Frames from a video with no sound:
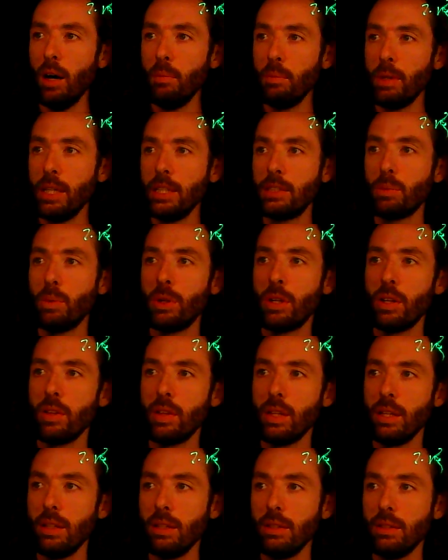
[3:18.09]
Each one of
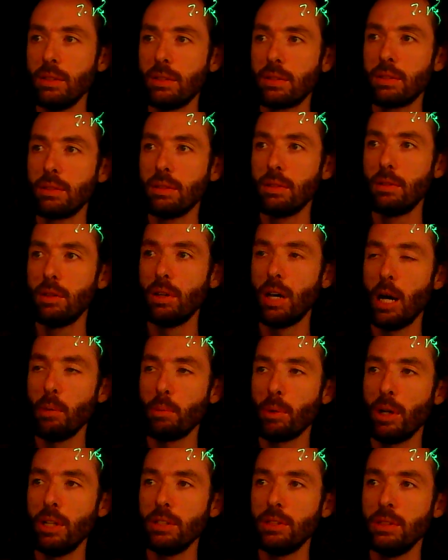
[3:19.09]
these
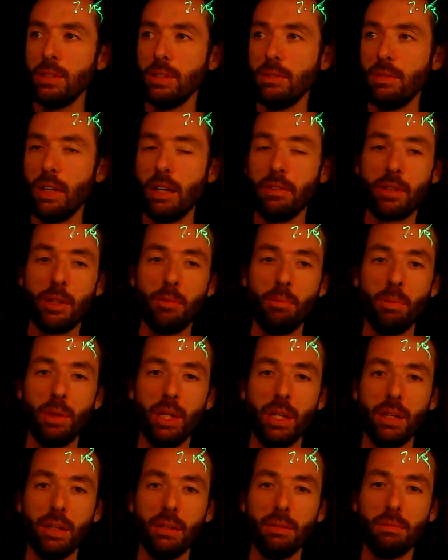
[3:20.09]
operations of f can
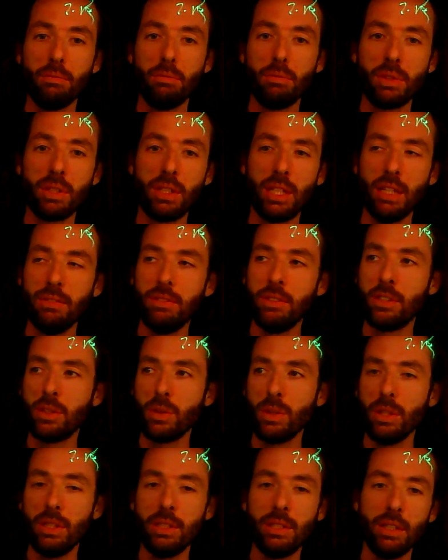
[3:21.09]
be given to
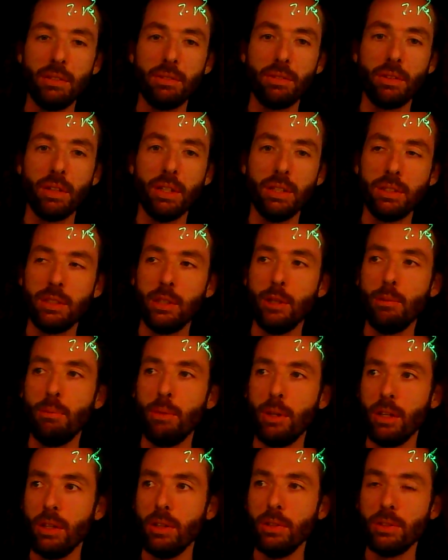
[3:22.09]
a different
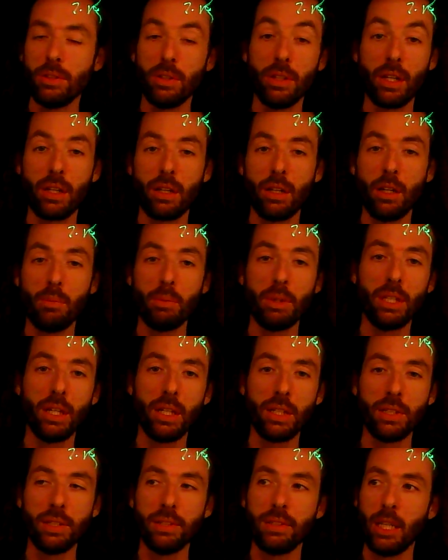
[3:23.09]
CPU, so they can all be done
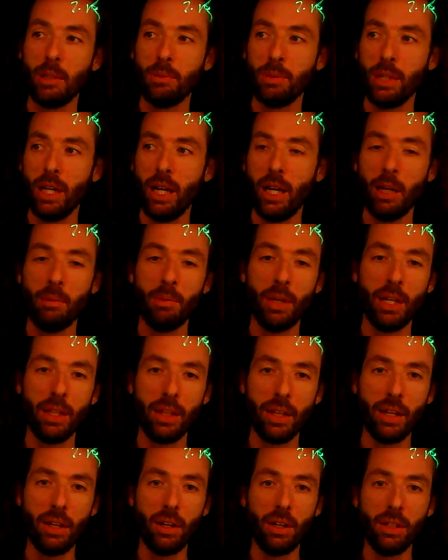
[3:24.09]
at the same time, and
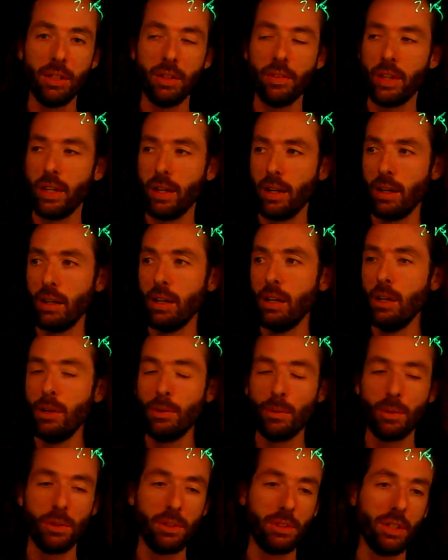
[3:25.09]
then all of their
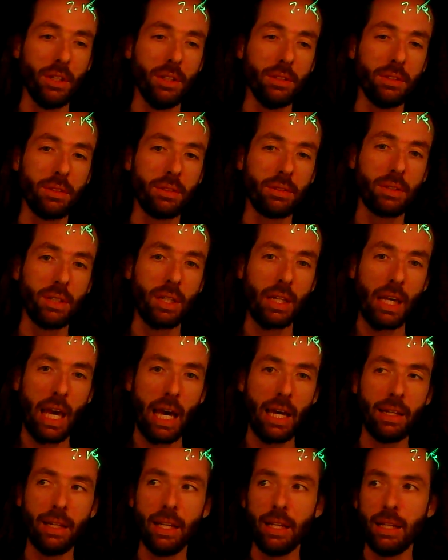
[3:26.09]
results
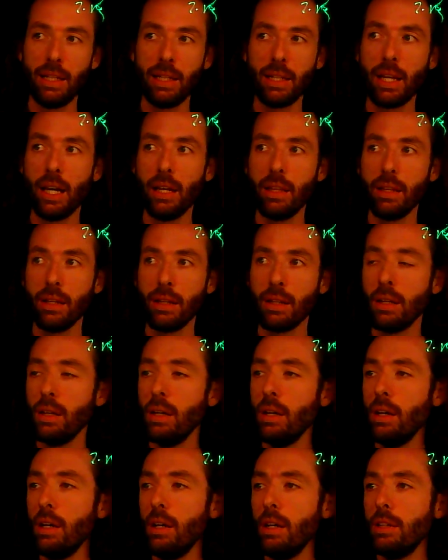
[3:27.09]
concatenated together.
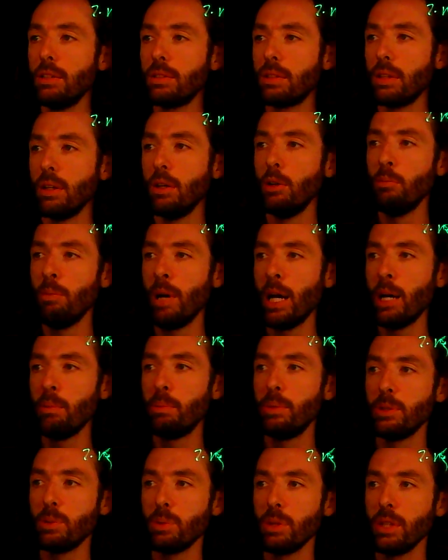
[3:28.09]
So map
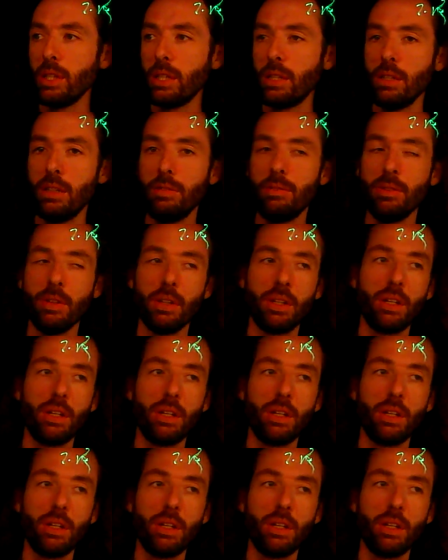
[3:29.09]
is really good for